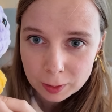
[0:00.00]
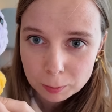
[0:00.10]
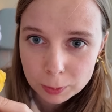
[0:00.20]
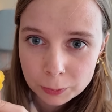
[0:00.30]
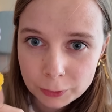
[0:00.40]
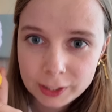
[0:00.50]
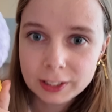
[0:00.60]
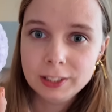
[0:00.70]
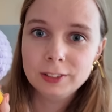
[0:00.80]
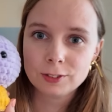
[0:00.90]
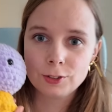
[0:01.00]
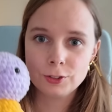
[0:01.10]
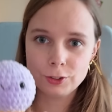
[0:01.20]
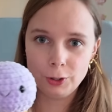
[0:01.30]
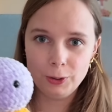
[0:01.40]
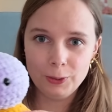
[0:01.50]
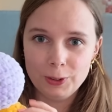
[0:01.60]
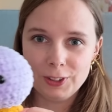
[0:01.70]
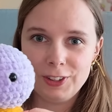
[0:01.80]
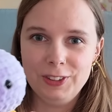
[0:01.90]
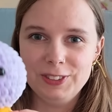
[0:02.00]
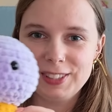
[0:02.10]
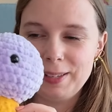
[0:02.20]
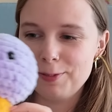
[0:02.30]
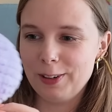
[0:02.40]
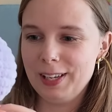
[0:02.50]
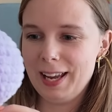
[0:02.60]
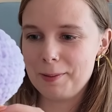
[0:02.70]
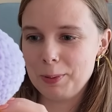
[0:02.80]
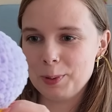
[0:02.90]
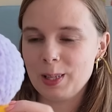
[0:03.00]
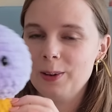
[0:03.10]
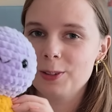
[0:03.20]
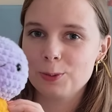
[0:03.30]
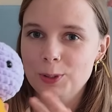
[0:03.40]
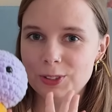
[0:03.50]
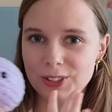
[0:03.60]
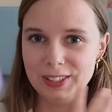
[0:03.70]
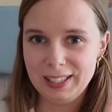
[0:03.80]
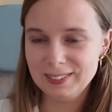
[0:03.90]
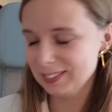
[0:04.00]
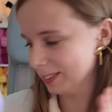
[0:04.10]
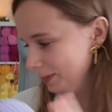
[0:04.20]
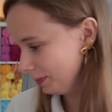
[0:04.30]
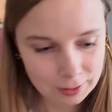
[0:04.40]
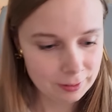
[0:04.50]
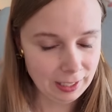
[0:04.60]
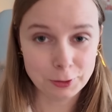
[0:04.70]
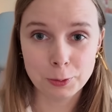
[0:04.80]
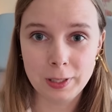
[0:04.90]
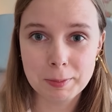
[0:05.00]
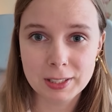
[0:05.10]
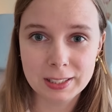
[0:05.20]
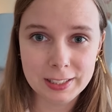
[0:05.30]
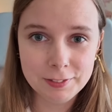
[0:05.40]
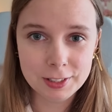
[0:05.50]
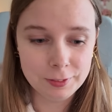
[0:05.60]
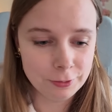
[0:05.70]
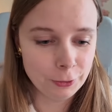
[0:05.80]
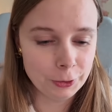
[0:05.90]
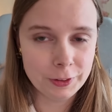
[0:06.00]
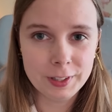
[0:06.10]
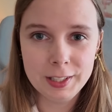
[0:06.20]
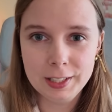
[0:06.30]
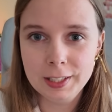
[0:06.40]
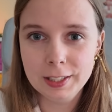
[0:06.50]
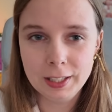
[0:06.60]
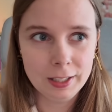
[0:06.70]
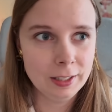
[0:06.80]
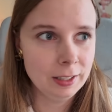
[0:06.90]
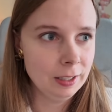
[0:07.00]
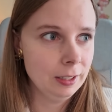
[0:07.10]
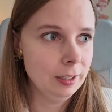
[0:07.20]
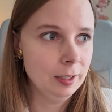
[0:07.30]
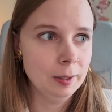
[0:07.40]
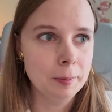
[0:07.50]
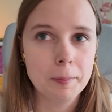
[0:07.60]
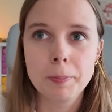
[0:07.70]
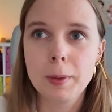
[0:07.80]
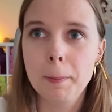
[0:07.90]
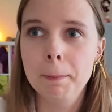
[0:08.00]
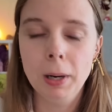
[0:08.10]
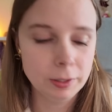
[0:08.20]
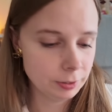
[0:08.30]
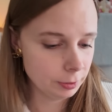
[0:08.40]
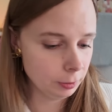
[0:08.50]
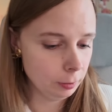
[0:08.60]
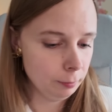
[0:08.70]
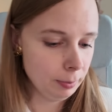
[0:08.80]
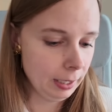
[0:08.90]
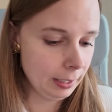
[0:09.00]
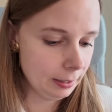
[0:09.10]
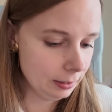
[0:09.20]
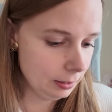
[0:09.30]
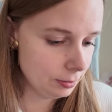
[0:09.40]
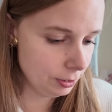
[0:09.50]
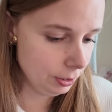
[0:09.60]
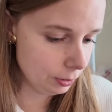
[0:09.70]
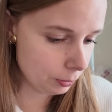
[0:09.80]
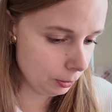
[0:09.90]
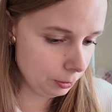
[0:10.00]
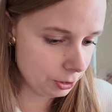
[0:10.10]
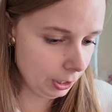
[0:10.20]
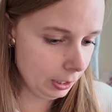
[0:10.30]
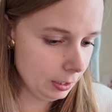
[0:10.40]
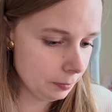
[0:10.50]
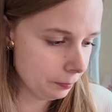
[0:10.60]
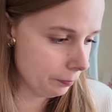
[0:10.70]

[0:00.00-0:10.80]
But really, so cute. I'm very happy with how this one turned out. That's where I'm going to leave it for the bundle by Lizzie Crochet.